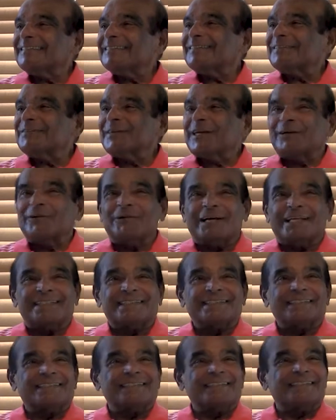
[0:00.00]

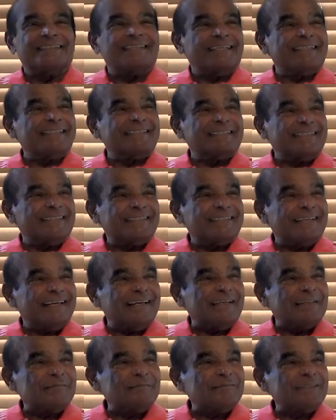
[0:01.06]
regrets and things like
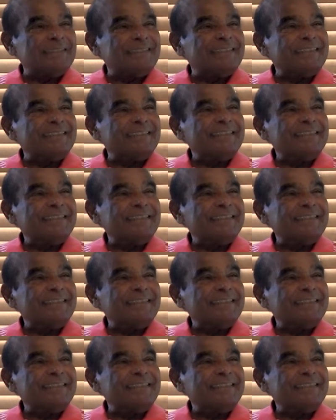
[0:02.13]
that. But